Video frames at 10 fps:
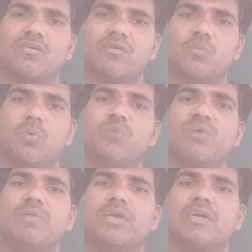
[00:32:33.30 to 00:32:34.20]
What
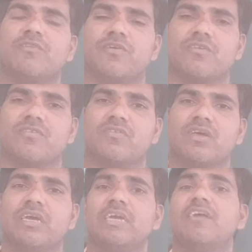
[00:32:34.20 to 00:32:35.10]
will we get for us?
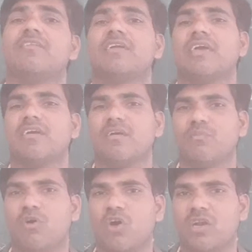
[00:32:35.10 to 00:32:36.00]
It's a
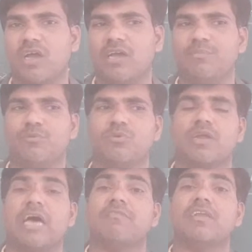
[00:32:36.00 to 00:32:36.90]
take more time to
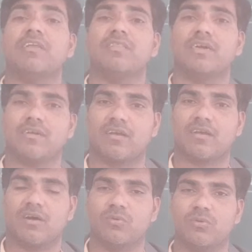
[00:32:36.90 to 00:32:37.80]
travel in that
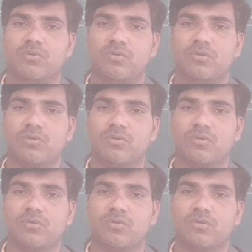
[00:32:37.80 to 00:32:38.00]
crowd.